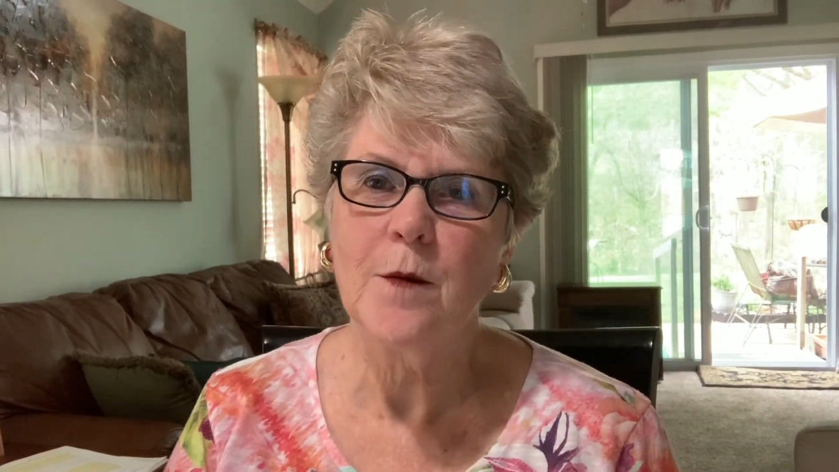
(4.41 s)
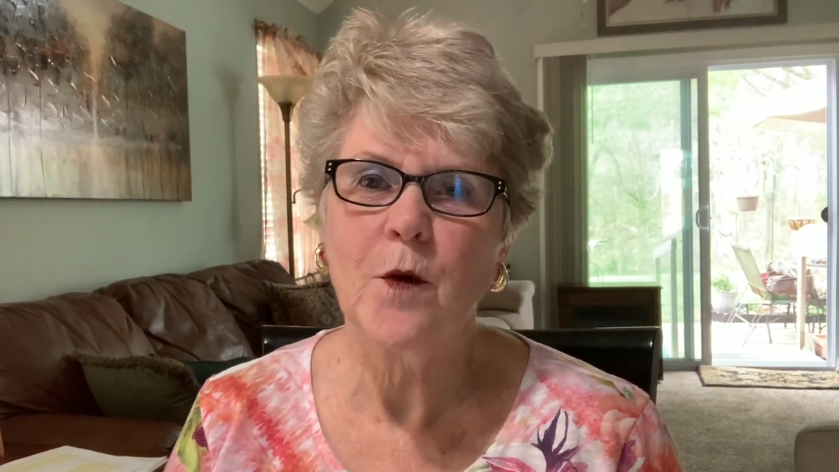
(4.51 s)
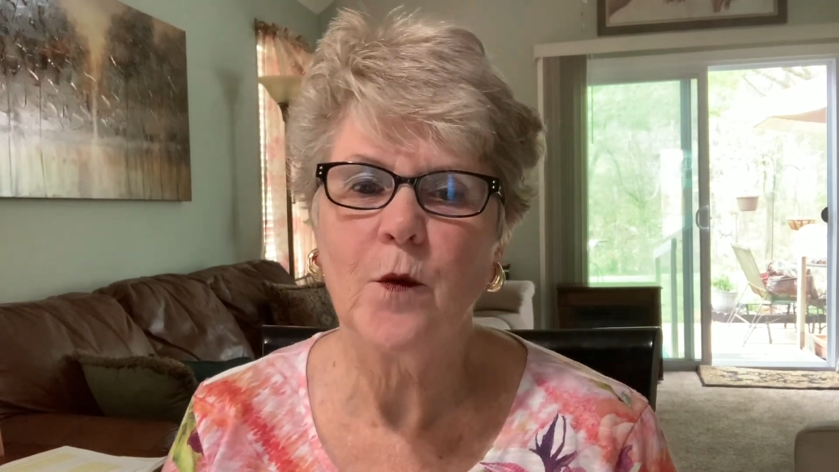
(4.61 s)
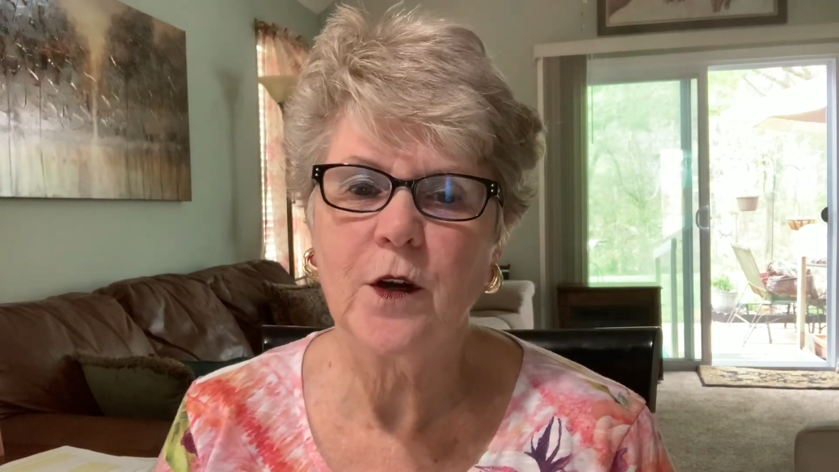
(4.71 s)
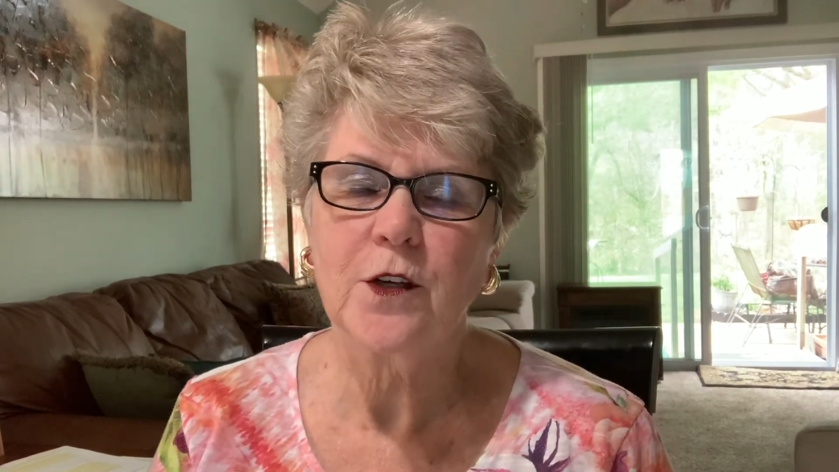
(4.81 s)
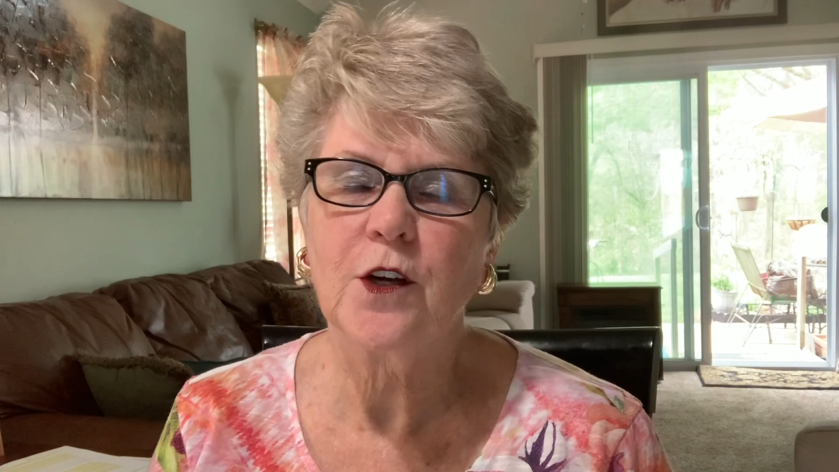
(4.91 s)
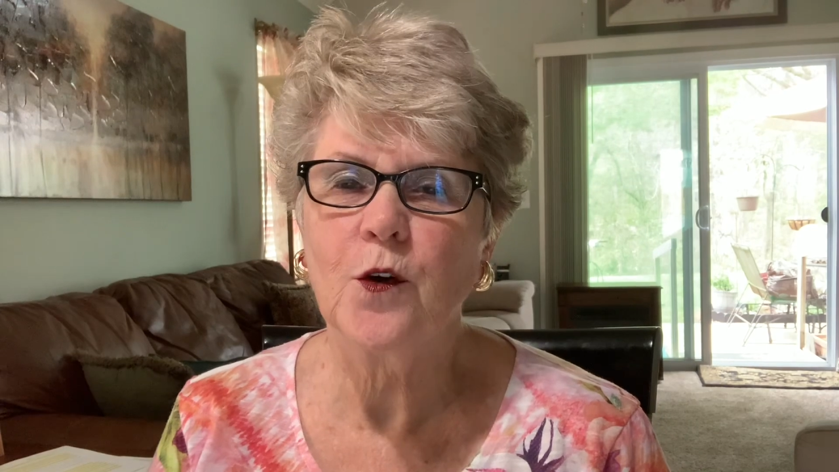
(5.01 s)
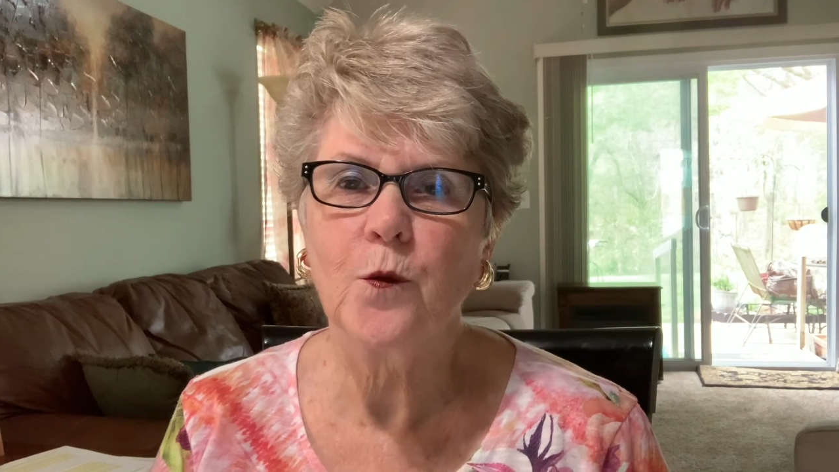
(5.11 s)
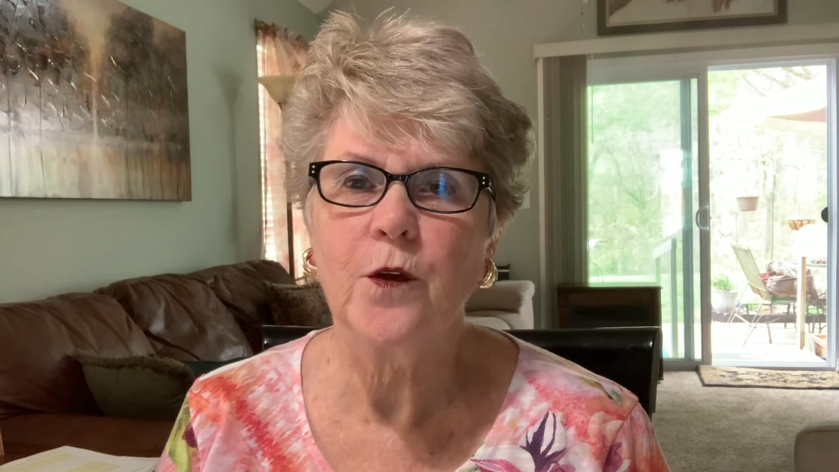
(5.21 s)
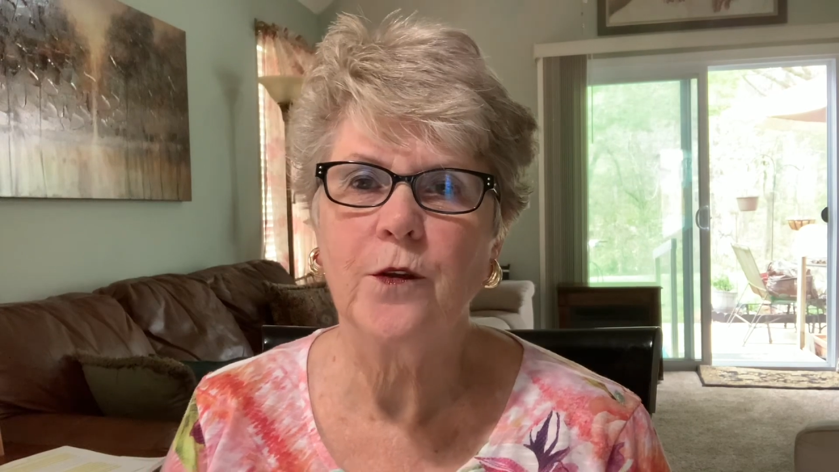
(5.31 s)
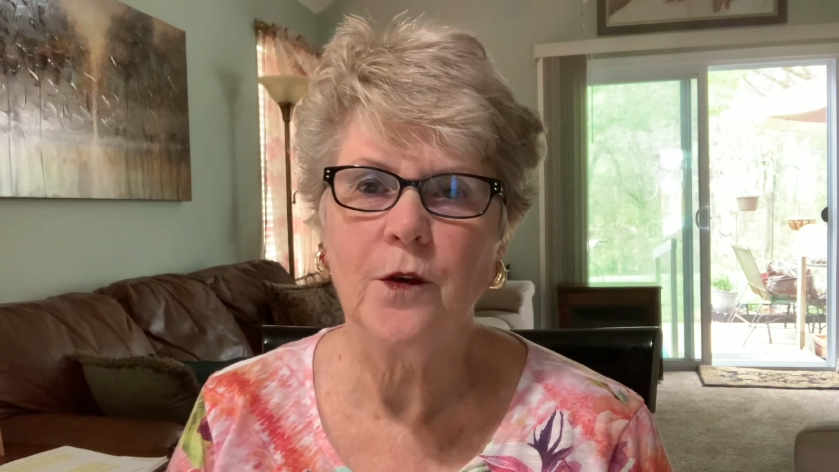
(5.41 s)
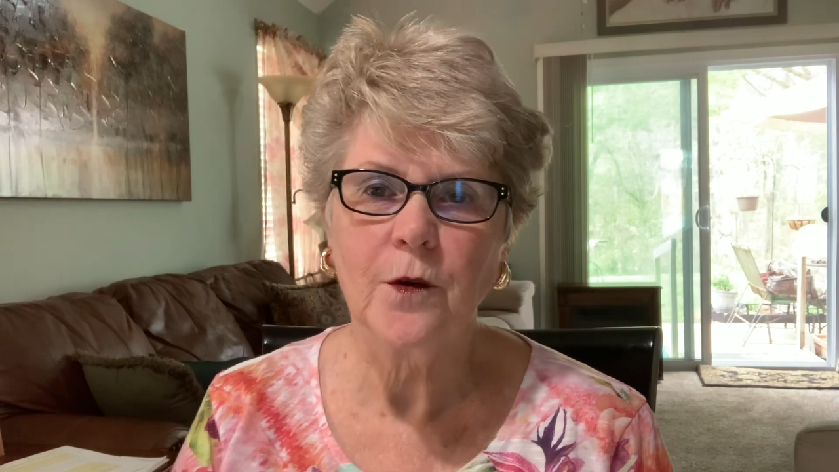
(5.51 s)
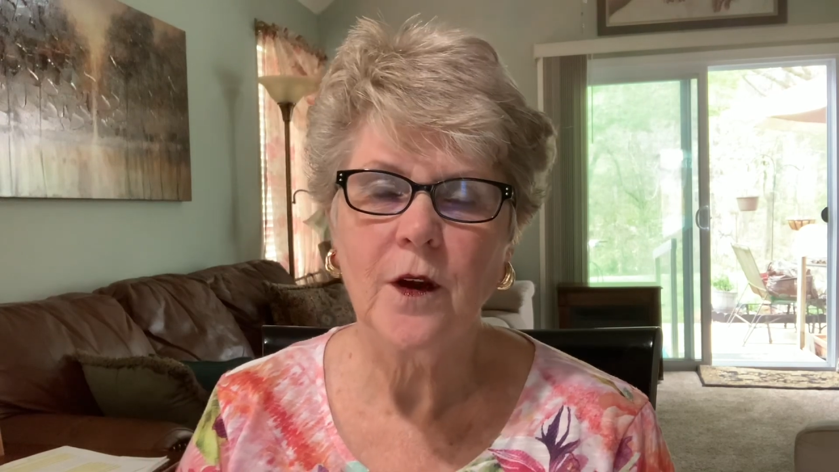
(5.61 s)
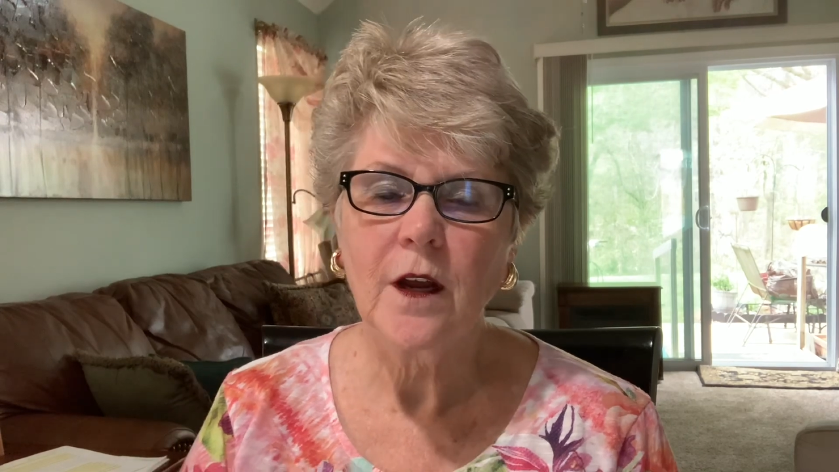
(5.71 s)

I want to share with you.